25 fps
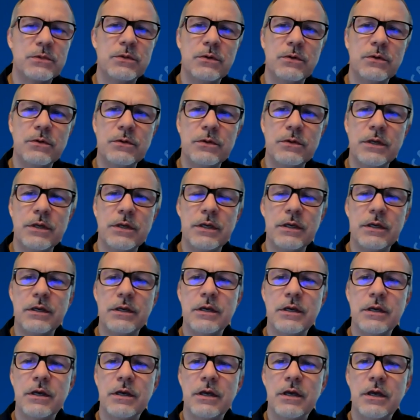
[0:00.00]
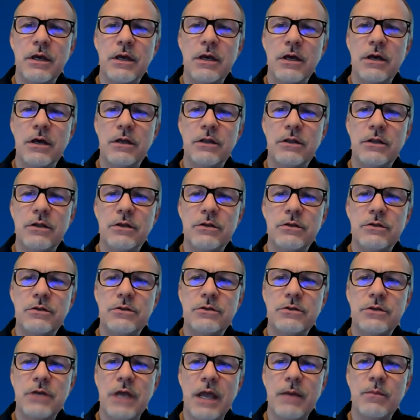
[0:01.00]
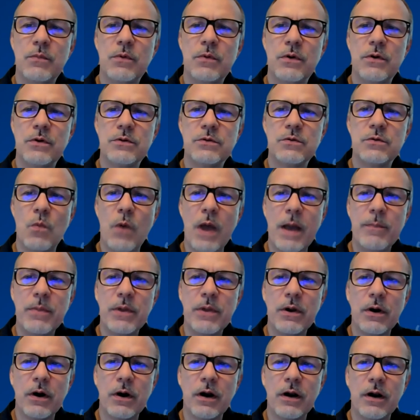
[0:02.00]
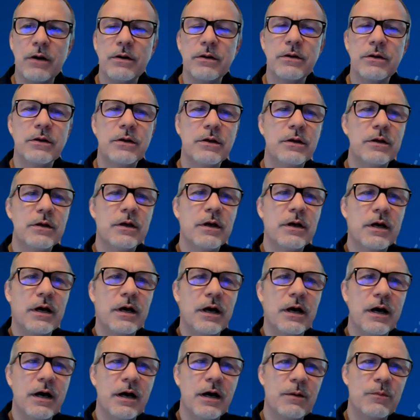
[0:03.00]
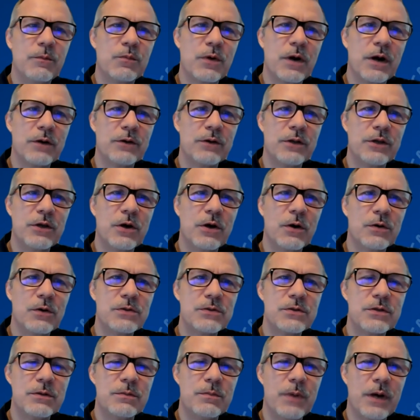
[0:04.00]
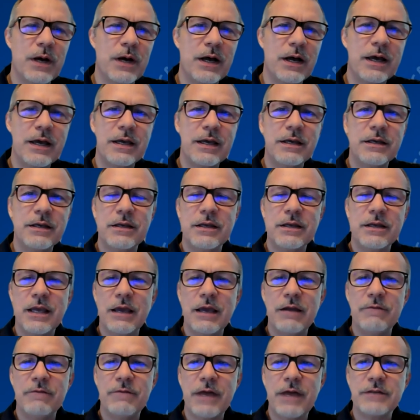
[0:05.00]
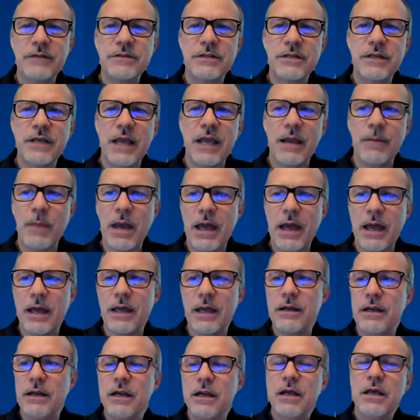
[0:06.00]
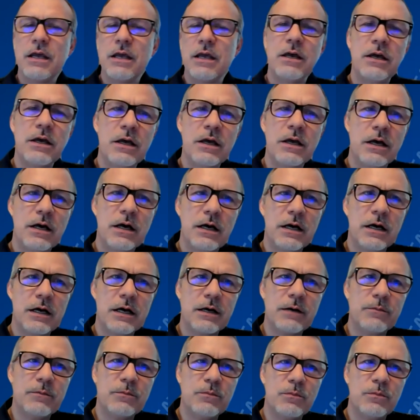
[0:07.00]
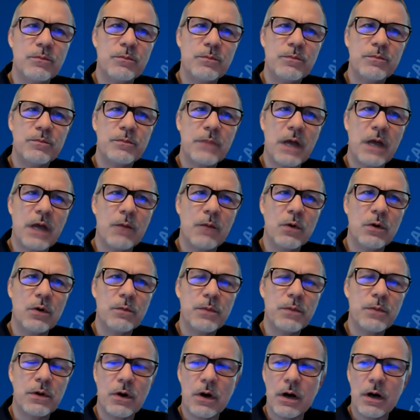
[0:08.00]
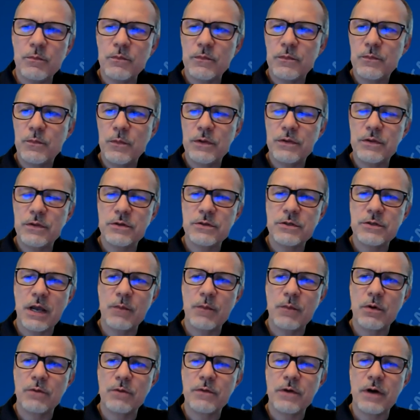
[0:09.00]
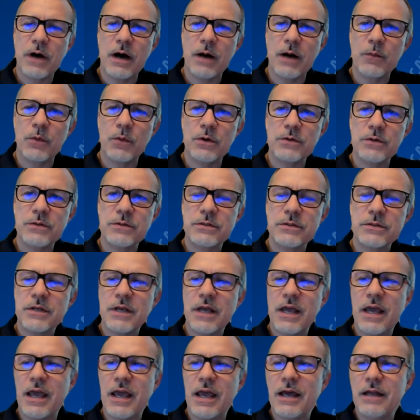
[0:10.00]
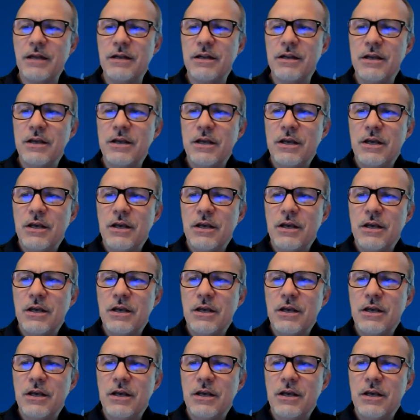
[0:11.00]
to the Chamber's webinar, uh, proudly hosted by Invest Cayman. Um, I'm Will Panam with the Chamber of Commerce, and